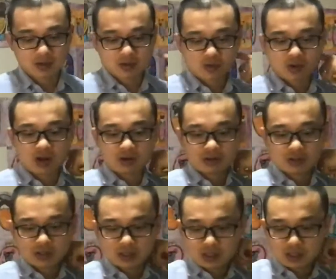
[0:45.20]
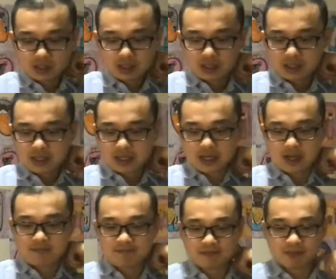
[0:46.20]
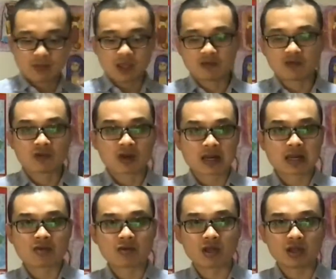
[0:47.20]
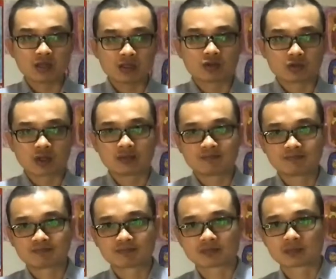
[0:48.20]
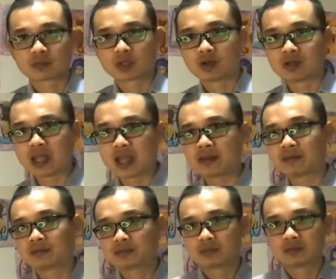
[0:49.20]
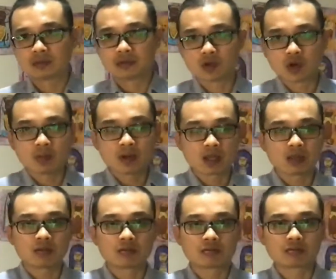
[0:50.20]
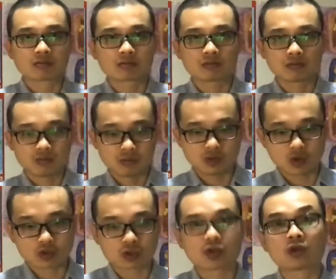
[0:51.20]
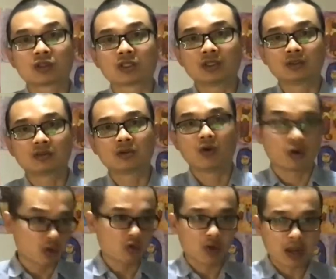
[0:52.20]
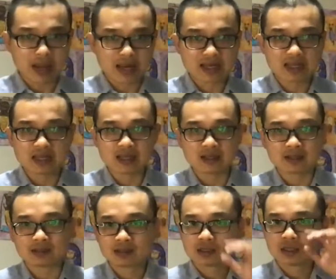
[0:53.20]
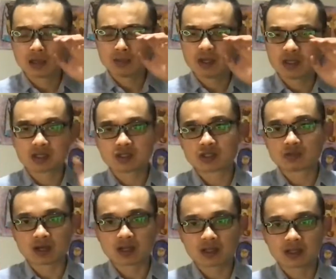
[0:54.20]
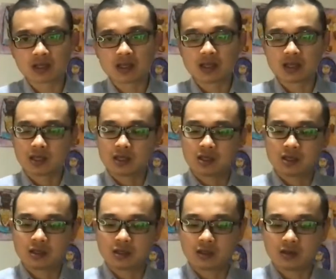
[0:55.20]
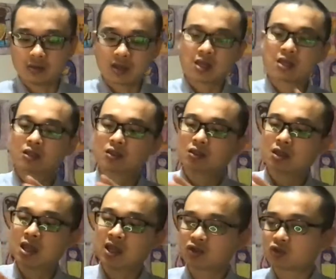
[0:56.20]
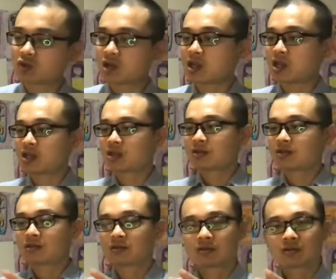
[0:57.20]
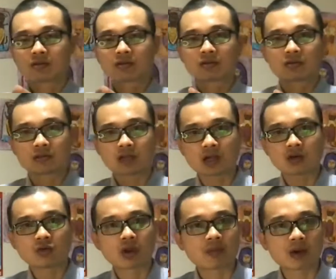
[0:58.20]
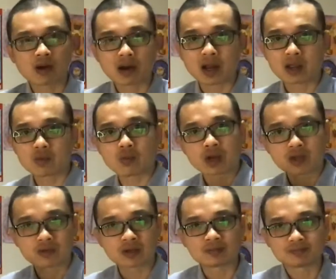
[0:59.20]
Well, if you have a new injury on that, normally you go to the doctor or you go NE, emergency, right? You may get X-ray done or MRI, whatever.